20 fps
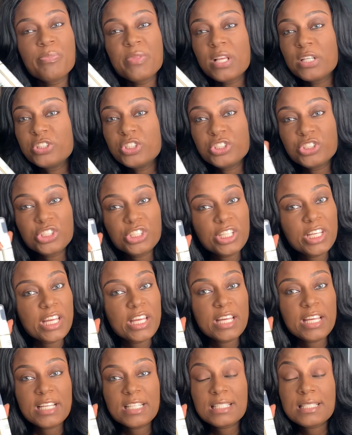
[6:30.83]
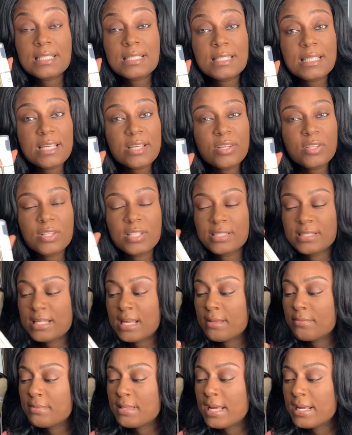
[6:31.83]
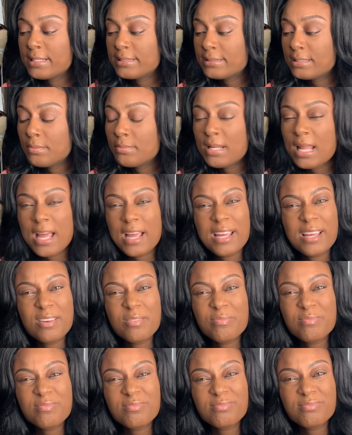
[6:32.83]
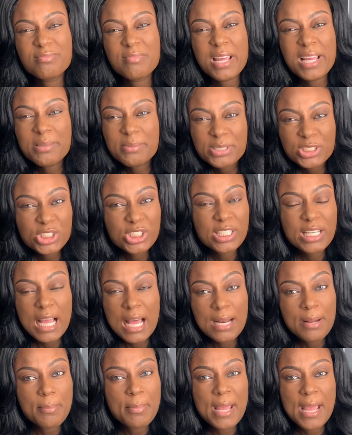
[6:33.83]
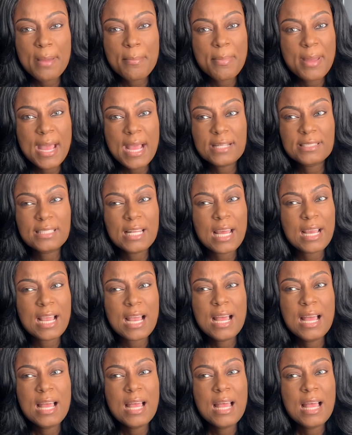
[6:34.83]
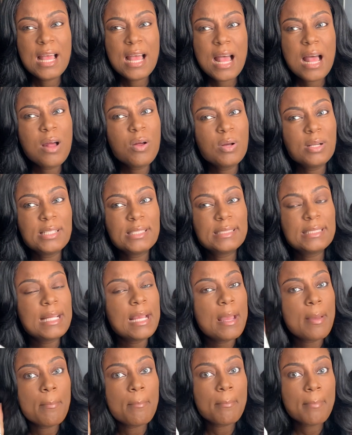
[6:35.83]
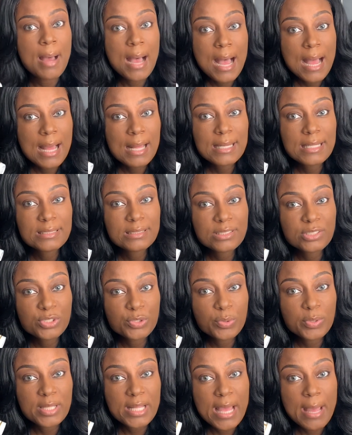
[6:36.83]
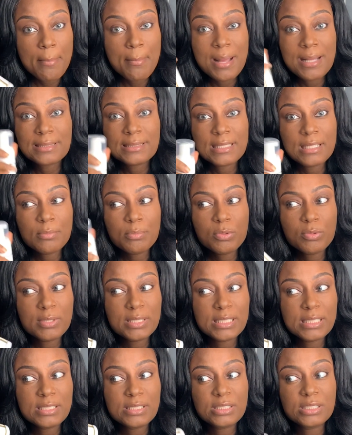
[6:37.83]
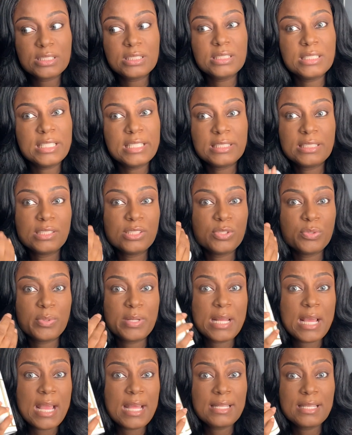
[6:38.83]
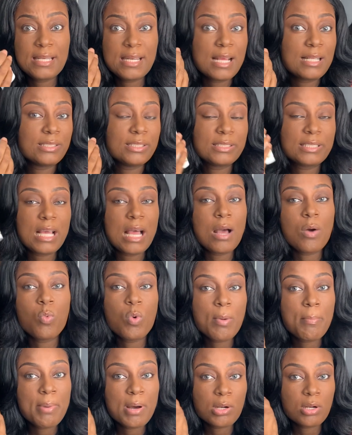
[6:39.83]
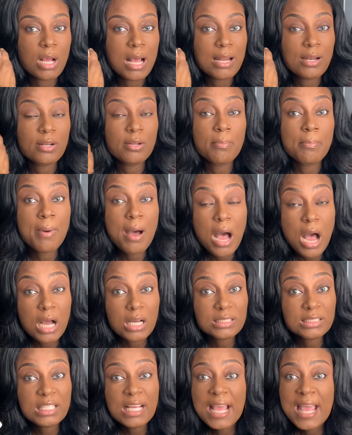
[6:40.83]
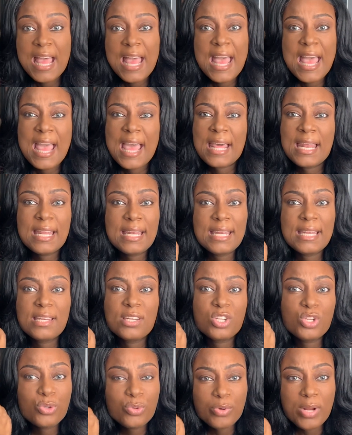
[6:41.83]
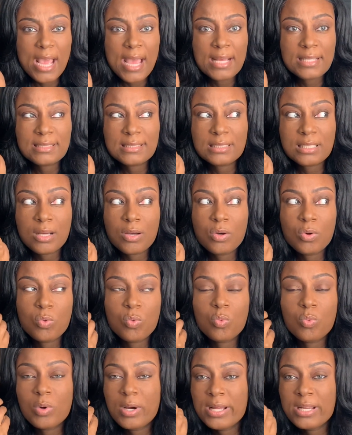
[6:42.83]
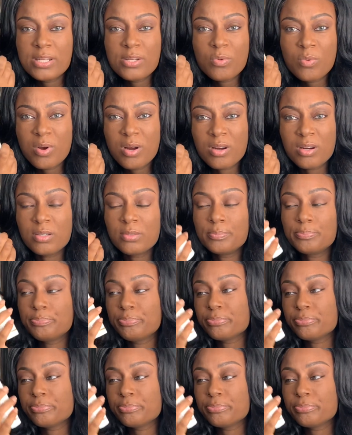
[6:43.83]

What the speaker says: She shook it, still the same thing. So I'm like, maybe she got a bad batch. Like, I don't understand. Mine isn't doing that. My sample one isn't doing that. And then I just got one bottle out of the box and it didn't do that. So what in the world?